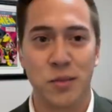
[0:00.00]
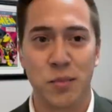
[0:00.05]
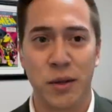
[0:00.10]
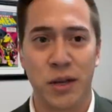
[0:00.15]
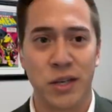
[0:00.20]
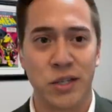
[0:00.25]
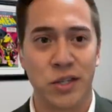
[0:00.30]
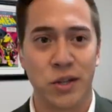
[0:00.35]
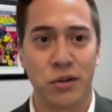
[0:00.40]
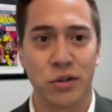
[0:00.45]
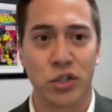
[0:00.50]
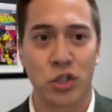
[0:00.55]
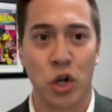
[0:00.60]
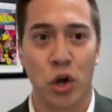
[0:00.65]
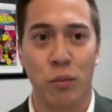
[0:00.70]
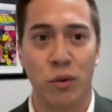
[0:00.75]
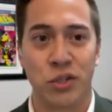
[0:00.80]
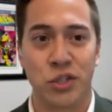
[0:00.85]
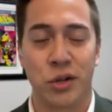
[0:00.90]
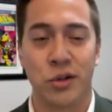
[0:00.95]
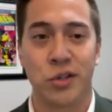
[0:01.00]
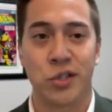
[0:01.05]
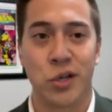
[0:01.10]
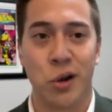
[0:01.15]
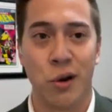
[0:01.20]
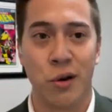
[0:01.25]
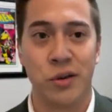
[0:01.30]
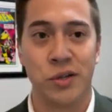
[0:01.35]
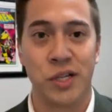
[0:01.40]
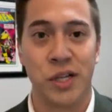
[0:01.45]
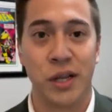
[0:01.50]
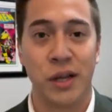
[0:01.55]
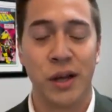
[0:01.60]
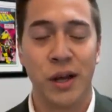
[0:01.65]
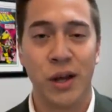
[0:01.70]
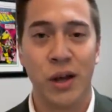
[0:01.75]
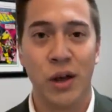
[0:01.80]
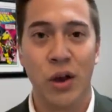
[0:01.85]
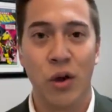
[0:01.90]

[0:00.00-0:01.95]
just because there's so much uncertainty.